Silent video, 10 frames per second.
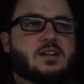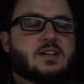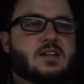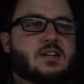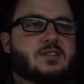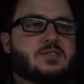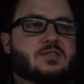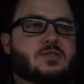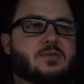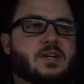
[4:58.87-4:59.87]
is
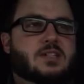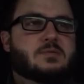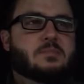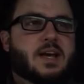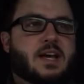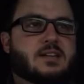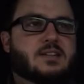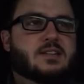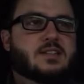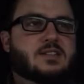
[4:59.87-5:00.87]
to expand in this